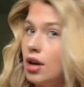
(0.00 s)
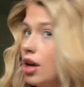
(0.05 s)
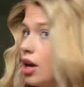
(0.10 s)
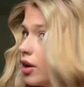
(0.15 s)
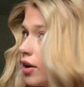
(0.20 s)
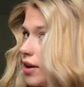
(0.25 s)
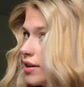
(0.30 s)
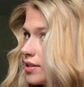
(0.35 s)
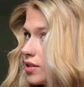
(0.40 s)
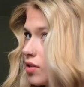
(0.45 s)

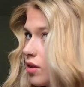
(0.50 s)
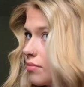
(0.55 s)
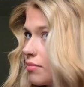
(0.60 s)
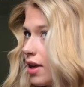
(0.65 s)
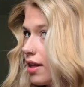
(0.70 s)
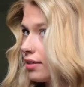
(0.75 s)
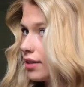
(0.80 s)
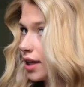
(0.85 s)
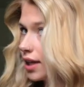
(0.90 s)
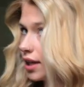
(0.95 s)
Okay, so I'm
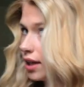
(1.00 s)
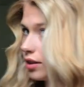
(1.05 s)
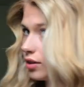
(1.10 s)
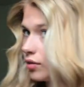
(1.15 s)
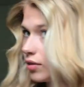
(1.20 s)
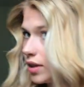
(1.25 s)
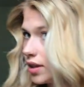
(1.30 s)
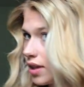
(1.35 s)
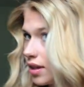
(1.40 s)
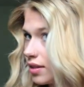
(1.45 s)
not liking
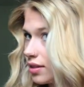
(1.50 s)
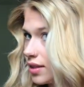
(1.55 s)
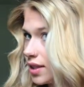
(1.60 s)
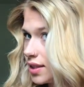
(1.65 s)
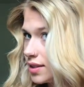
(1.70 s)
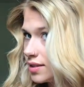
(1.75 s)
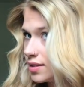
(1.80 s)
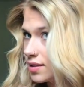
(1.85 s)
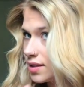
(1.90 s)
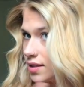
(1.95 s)
the way that
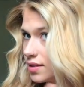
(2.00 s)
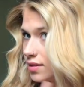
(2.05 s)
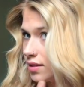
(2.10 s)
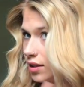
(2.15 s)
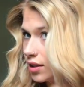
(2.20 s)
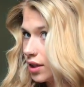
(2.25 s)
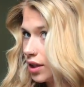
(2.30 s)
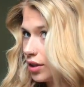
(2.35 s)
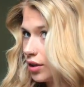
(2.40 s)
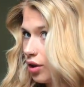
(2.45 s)
this is
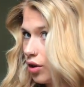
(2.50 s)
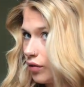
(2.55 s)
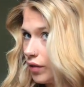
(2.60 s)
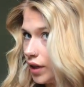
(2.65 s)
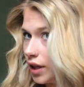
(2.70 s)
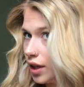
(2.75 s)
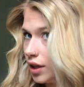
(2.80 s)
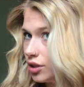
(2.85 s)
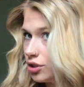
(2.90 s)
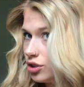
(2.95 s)
looking
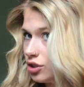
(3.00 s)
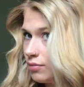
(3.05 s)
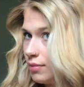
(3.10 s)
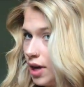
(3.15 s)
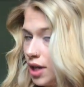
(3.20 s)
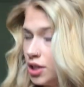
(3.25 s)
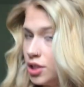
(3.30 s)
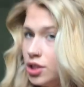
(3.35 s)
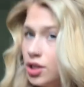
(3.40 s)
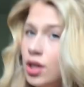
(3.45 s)
over here too
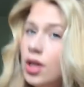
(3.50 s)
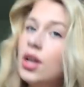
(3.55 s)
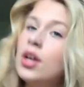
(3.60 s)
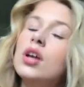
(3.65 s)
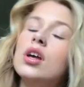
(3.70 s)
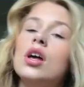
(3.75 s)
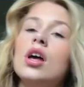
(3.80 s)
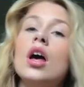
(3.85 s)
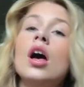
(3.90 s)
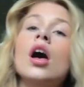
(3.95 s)
much,
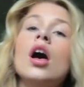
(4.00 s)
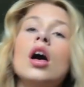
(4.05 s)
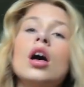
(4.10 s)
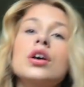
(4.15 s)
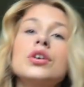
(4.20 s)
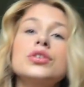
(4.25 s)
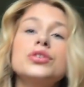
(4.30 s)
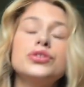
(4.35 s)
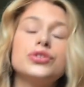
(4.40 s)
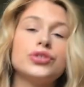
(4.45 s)

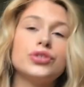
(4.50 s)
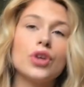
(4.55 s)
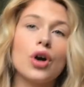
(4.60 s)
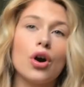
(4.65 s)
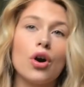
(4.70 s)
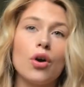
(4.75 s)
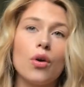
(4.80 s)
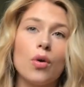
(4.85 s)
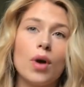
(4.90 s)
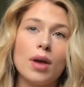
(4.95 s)

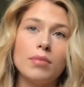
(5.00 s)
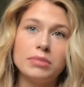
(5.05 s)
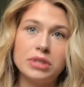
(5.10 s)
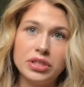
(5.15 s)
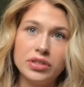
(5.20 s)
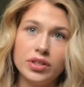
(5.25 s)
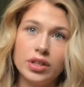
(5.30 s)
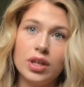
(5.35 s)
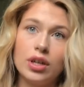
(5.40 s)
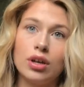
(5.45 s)
so I'm
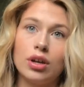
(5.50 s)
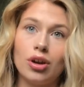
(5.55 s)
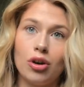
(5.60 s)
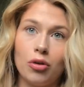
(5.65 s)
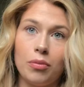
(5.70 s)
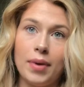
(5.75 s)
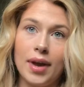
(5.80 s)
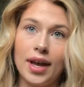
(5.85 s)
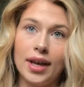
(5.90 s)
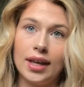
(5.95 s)
just gonna
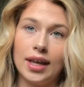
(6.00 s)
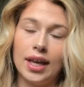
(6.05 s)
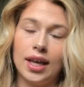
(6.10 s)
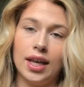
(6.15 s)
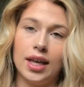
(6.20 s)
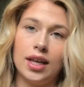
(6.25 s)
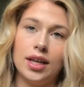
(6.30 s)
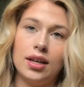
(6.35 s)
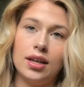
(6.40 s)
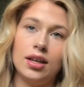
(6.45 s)
go back
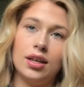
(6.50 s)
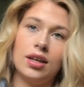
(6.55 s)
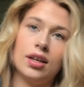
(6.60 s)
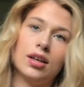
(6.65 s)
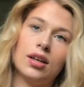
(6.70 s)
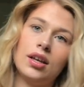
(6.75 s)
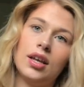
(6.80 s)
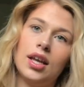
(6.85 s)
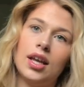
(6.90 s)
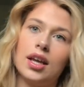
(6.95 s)
in
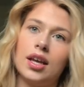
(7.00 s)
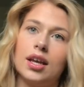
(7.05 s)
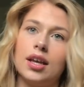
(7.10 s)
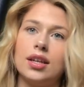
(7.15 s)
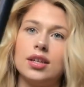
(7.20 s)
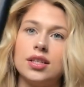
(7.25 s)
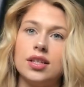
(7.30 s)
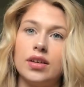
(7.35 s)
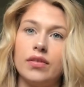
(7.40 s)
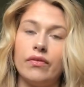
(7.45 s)

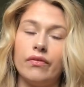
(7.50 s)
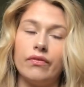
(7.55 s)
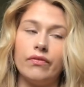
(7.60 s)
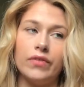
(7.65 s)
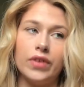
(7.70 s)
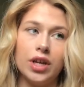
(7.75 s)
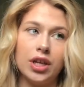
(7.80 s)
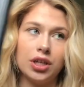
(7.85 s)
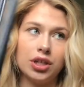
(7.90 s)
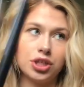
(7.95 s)
and
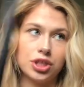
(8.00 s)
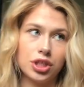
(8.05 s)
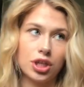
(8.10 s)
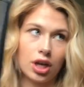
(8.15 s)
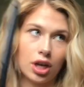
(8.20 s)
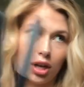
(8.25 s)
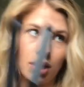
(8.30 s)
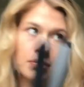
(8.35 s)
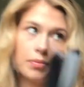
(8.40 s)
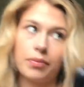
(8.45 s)
finish
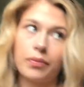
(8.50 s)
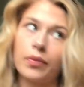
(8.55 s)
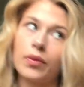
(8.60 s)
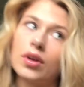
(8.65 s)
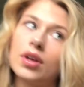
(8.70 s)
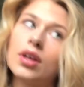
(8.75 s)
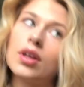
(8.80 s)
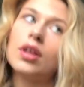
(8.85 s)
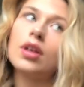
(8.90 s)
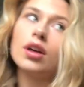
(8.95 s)
up
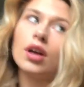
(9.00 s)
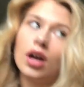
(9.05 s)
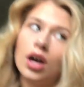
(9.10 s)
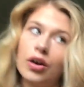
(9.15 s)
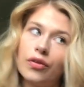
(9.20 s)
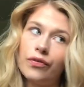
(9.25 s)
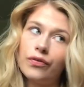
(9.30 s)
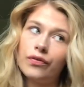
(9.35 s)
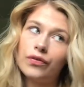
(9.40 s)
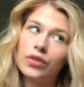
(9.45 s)

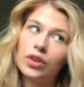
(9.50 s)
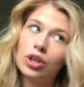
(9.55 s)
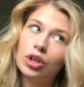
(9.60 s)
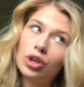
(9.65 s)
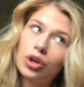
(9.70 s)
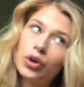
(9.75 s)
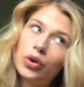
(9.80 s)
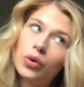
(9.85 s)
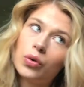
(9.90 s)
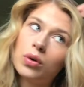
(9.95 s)
a
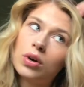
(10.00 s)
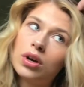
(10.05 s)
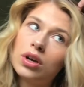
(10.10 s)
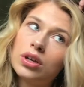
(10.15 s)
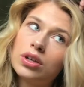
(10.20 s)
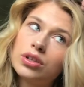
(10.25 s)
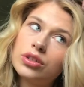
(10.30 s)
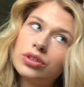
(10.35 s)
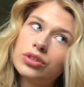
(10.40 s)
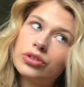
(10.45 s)
few
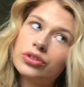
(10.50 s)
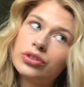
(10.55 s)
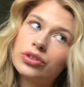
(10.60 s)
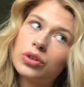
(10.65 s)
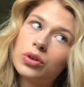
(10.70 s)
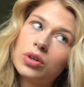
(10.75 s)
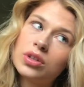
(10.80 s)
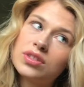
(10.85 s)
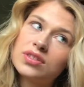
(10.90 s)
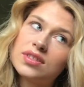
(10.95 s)

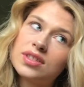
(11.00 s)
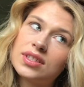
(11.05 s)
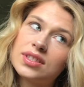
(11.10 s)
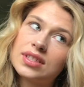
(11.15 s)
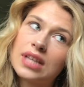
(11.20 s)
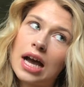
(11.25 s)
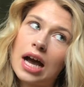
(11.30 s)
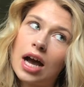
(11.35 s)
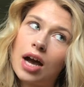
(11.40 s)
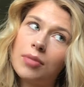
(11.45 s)
towards the
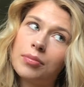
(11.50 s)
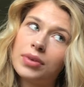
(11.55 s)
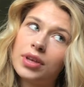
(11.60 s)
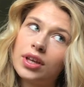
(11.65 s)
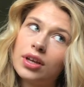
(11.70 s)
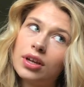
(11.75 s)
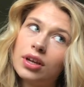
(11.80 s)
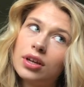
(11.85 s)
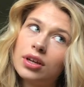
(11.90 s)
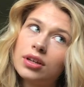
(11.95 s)
top
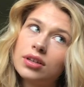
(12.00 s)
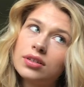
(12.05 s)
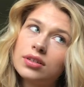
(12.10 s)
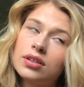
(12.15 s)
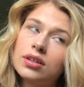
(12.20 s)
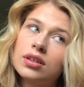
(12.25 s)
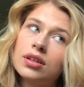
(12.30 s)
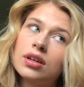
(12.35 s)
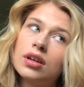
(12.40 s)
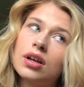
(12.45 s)
here,
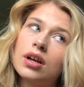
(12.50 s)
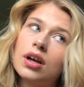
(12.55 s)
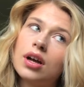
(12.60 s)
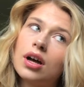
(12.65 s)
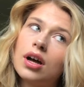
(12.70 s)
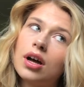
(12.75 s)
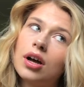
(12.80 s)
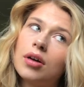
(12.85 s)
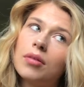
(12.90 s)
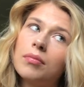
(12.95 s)

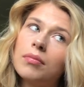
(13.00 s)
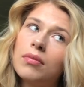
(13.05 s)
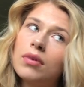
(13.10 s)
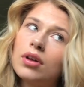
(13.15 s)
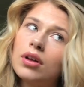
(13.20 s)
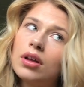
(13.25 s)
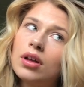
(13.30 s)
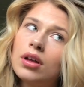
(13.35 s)
and